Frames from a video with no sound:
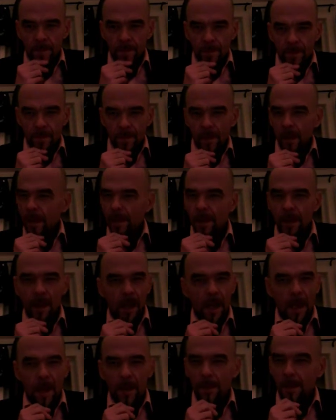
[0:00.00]
And then
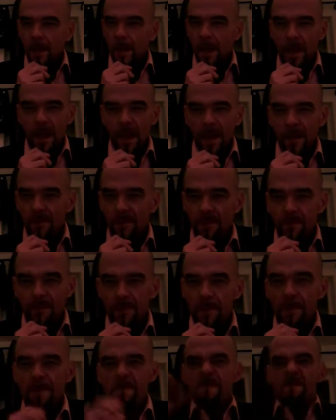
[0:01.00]
I am gonna
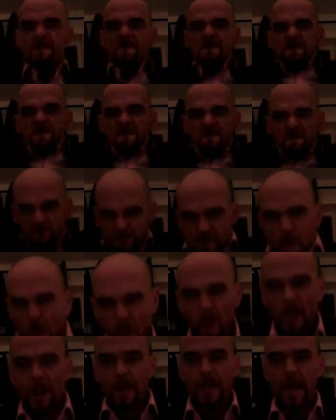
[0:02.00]

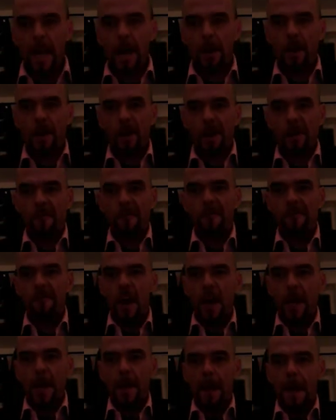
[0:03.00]
pull it down on your
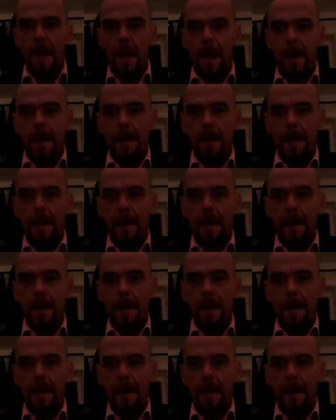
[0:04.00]
fucking head.